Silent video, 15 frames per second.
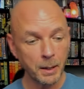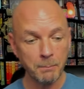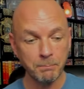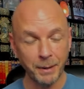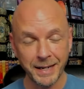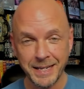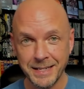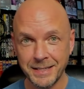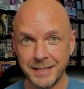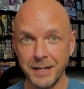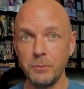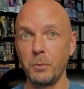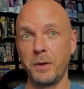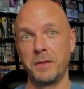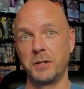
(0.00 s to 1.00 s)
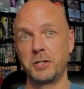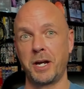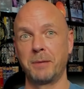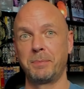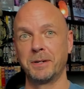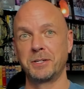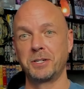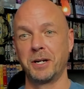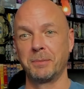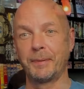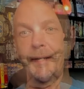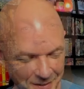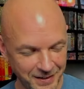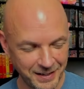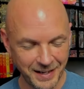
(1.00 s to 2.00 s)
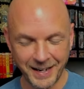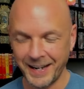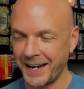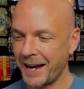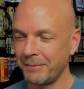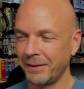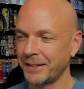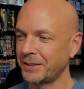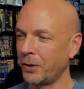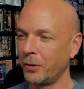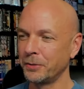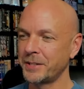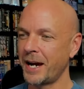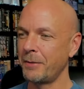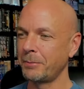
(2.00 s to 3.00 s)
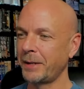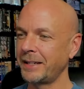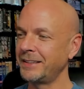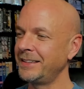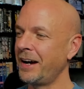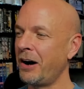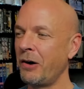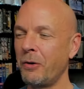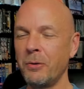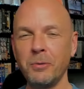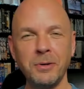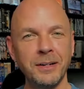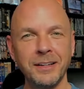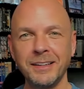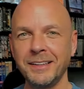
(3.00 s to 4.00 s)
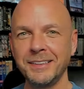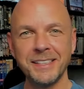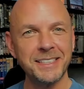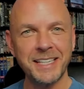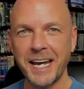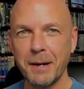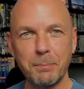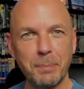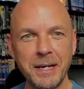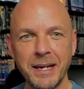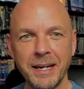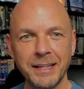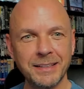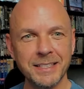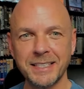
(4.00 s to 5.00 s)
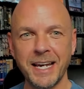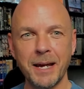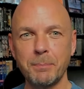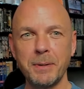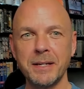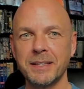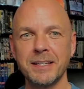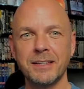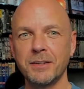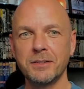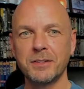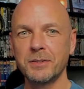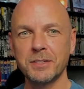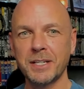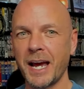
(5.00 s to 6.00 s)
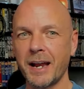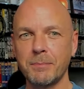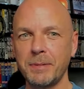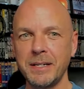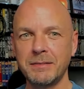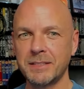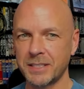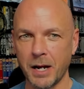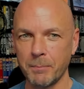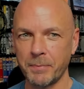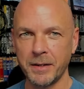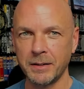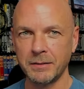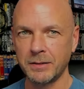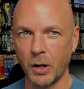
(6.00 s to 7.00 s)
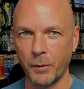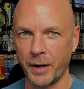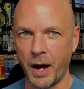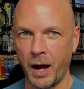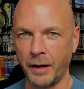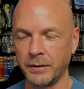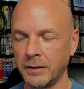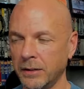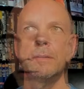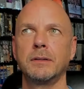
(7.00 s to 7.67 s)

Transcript: But he did win the championship. And I'm like, the whole time, I'm like, no, this can't be it. This can't be it. There's got to be something going on.